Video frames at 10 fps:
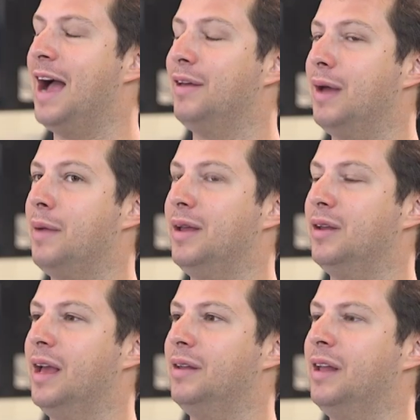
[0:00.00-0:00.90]
I, I,
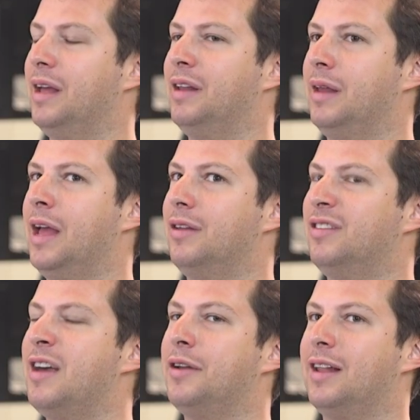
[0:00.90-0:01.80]
mean, it, it,
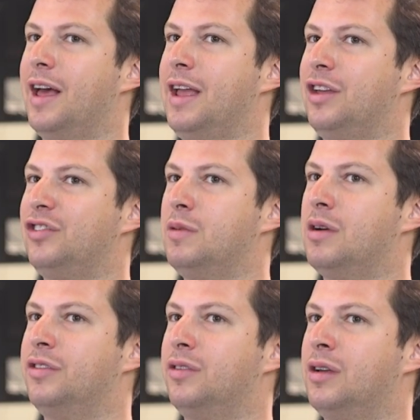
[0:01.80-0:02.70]
it, sounded like she
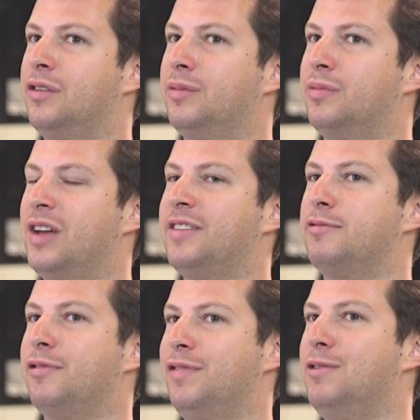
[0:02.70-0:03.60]
was because
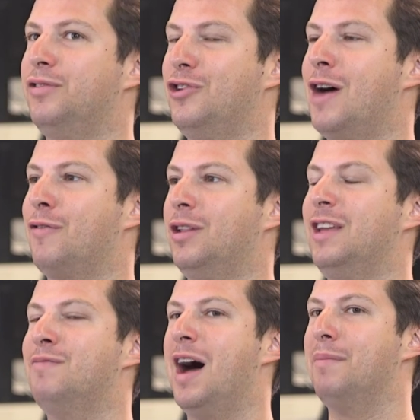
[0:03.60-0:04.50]
Sansa refused the offer to
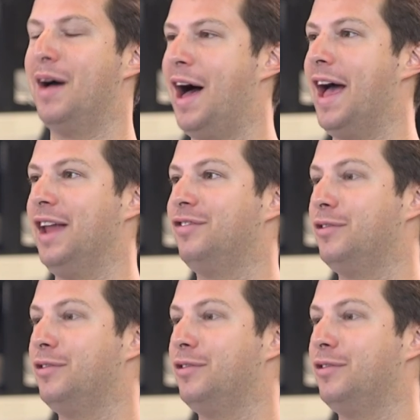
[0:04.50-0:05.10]
leave Pod behind.